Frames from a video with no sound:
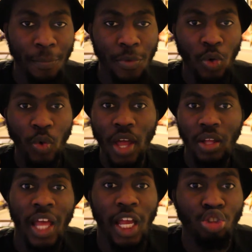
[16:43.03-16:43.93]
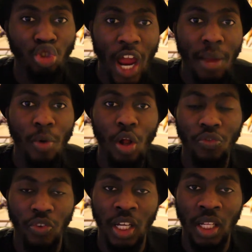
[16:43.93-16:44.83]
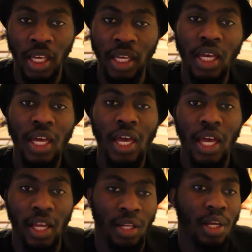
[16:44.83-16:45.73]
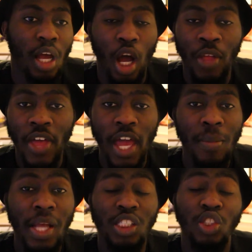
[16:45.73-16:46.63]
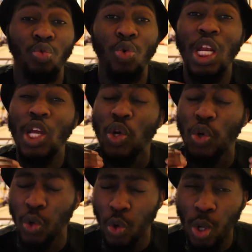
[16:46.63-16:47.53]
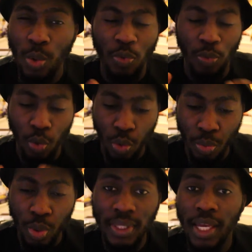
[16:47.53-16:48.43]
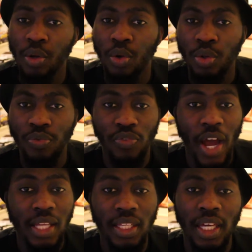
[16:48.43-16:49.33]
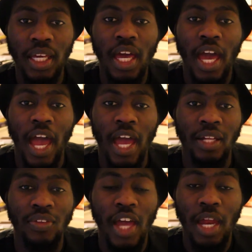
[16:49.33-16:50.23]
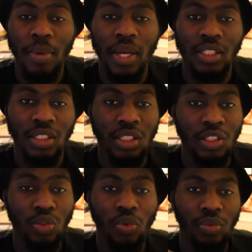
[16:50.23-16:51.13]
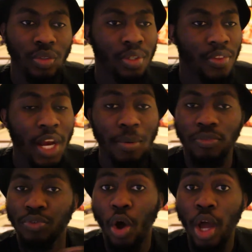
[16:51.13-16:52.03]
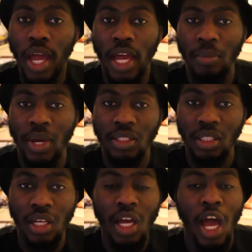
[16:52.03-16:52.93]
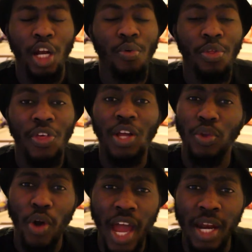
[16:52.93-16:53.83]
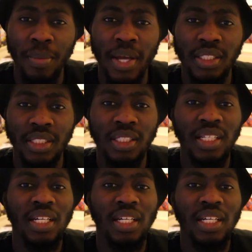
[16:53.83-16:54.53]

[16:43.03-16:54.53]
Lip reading: you get like a Dragon Ball feeling, and the animation is really good, with good music and good fighting, and the animation is Toei animation. And if you think Toei animation,